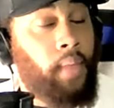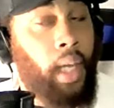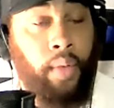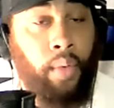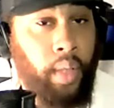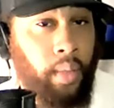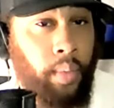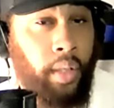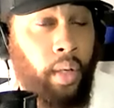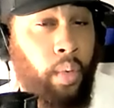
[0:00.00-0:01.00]
If you really
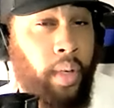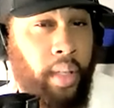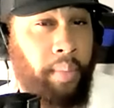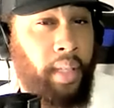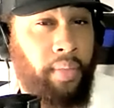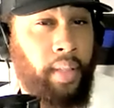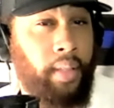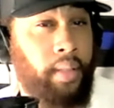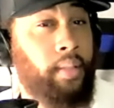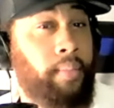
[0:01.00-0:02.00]
want to know where the beef
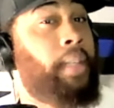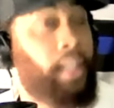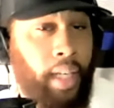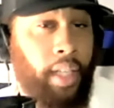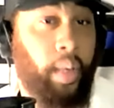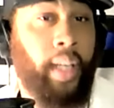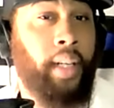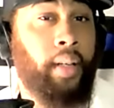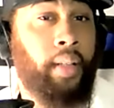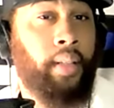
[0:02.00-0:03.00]
is, it's right
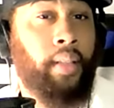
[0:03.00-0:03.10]
here.